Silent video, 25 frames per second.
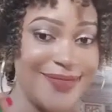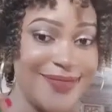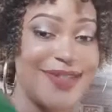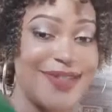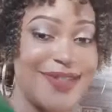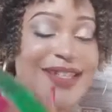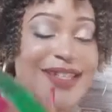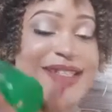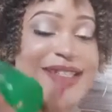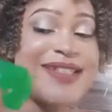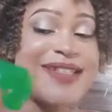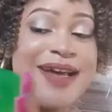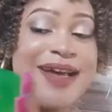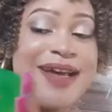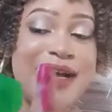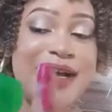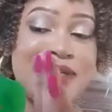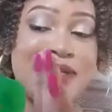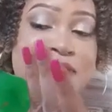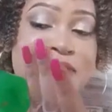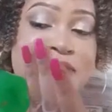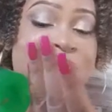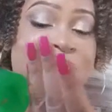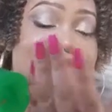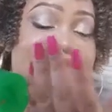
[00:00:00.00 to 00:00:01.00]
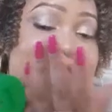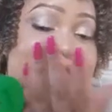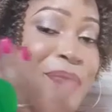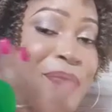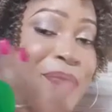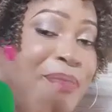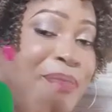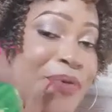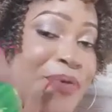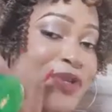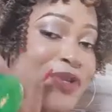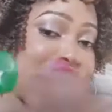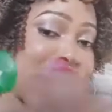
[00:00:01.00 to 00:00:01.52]
Just cut off the
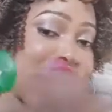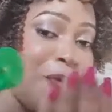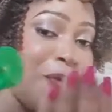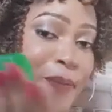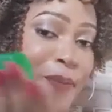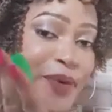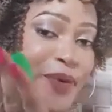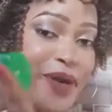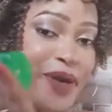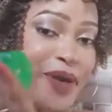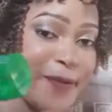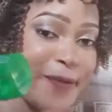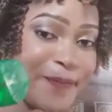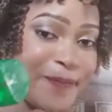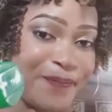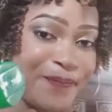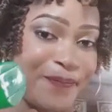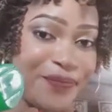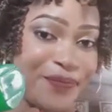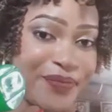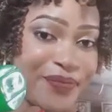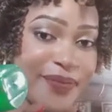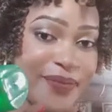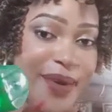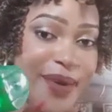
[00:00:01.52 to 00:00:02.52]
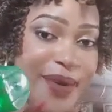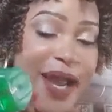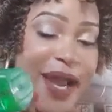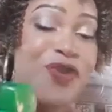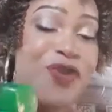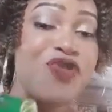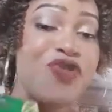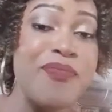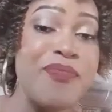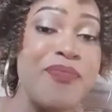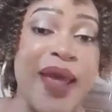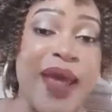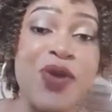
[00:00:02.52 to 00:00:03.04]
top and
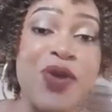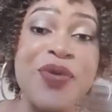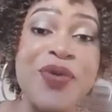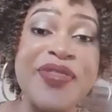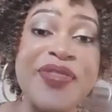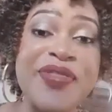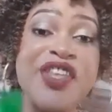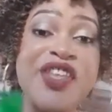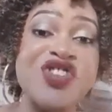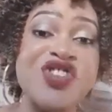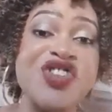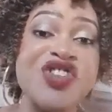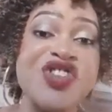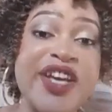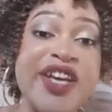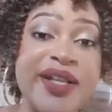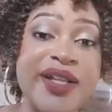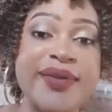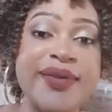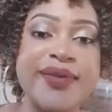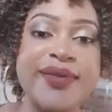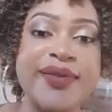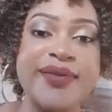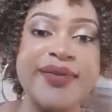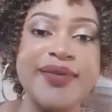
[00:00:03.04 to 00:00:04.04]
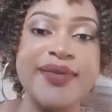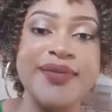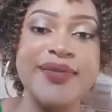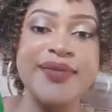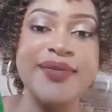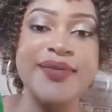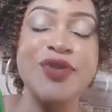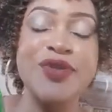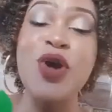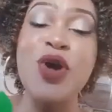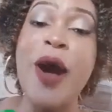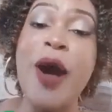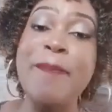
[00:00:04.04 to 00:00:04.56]
remain with the gel.
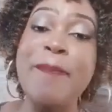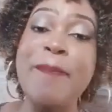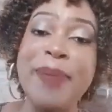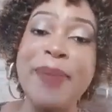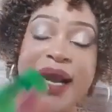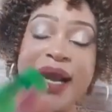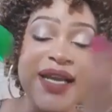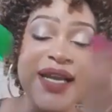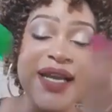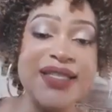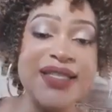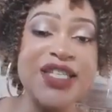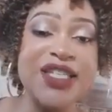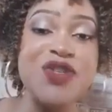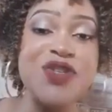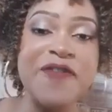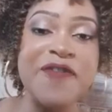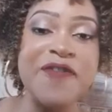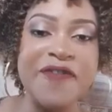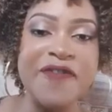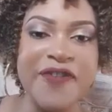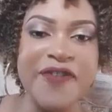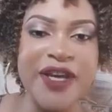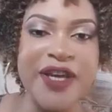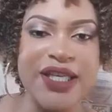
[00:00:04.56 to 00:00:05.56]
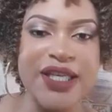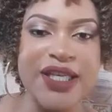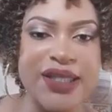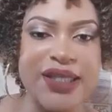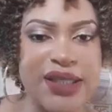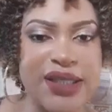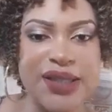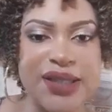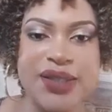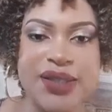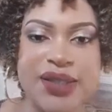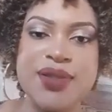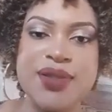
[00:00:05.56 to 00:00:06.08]
you apply it in your face.